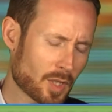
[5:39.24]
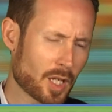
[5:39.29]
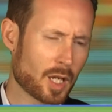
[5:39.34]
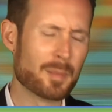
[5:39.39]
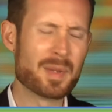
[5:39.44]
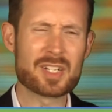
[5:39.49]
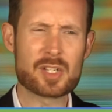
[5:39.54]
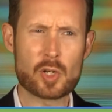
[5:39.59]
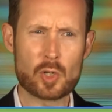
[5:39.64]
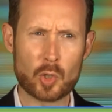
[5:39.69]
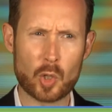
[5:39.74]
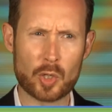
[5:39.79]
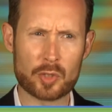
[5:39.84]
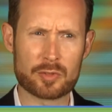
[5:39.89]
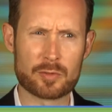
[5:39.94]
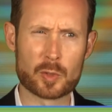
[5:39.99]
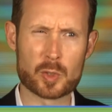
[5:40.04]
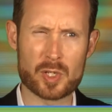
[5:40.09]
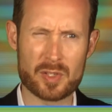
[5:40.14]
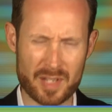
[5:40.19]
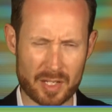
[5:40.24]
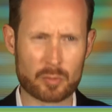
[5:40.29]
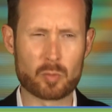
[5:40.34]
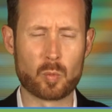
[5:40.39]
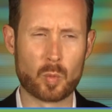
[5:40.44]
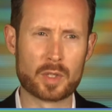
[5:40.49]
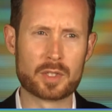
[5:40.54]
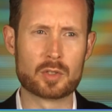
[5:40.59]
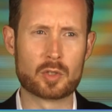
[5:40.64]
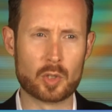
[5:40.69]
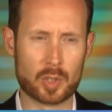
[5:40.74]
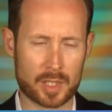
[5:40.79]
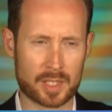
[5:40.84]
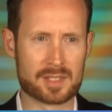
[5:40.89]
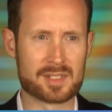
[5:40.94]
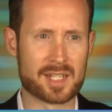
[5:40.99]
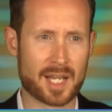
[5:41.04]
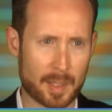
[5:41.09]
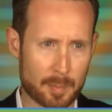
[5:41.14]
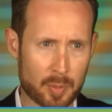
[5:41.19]
I mentioned loss aversion, that's one good
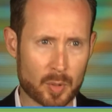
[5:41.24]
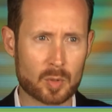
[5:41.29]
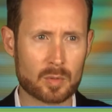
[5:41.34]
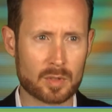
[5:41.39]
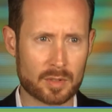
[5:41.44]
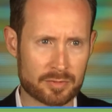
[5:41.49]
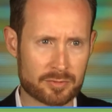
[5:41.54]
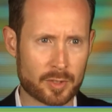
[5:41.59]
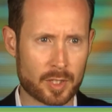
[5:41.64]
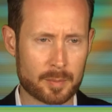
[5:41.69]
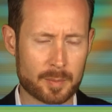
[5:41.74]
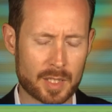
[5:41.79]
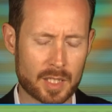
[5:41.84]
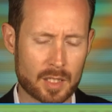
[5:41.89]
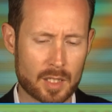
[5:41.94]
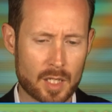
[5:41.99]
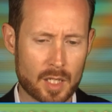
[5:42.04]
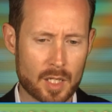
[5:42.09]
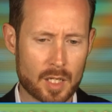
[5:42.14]
example of framing,